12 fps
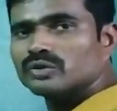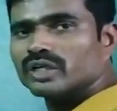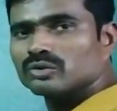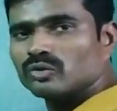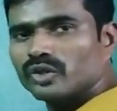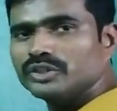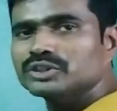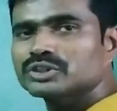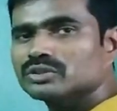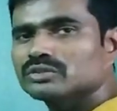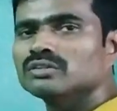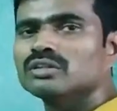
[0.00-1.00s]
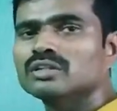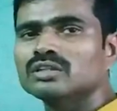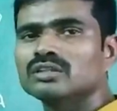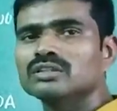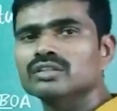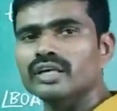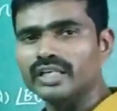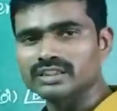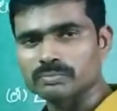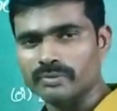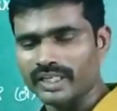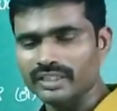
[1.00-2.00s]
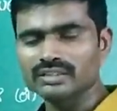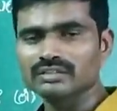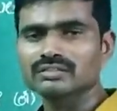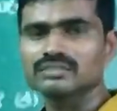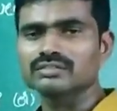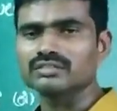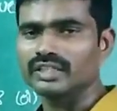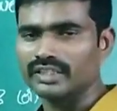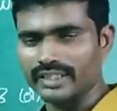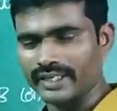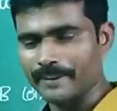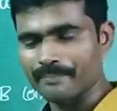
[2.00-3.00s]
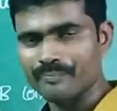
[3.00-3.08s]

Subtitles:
we are going to explain degree.